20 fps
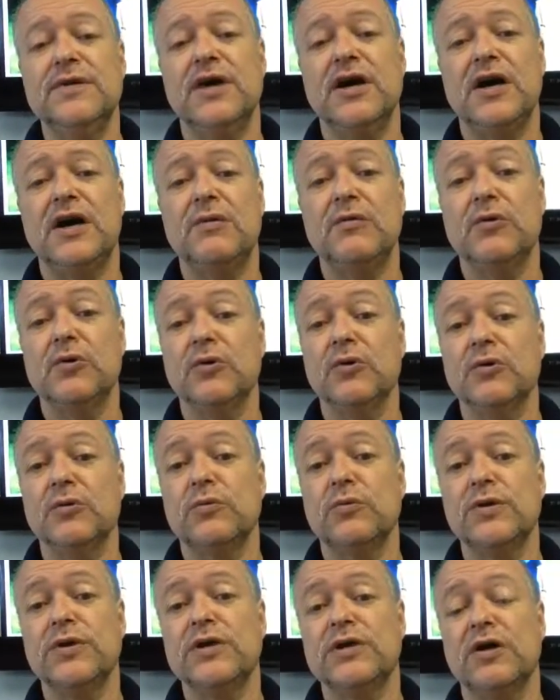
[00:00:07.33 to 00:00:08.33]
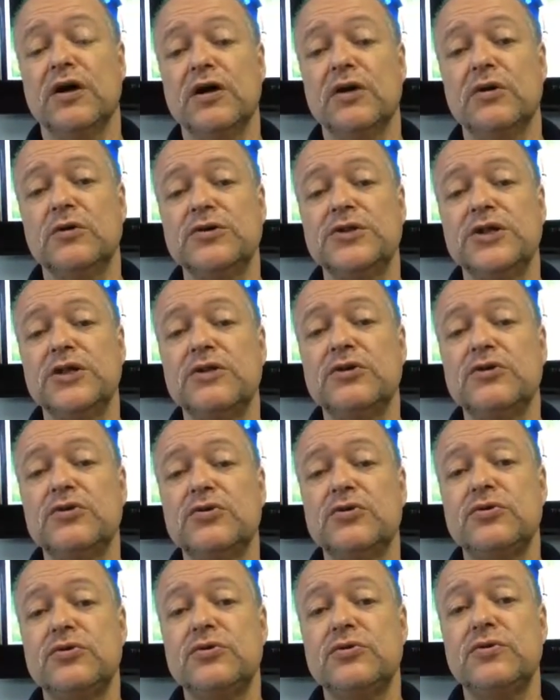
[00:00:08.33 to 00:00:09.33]
or when a dog goes
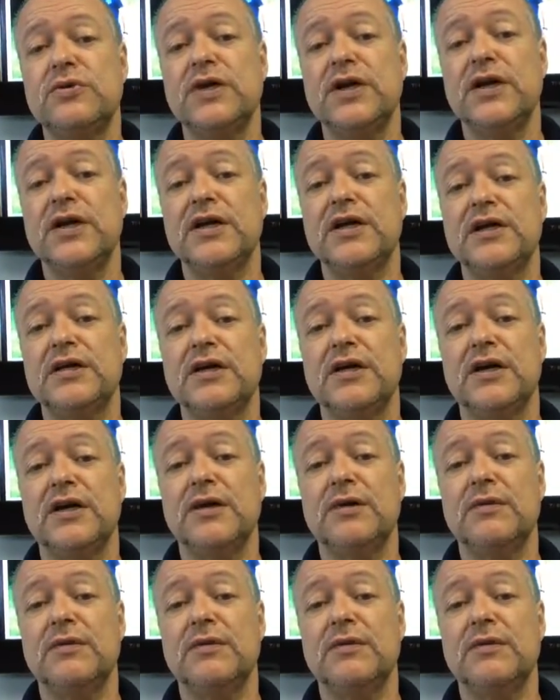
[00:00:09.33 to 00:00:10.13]
into a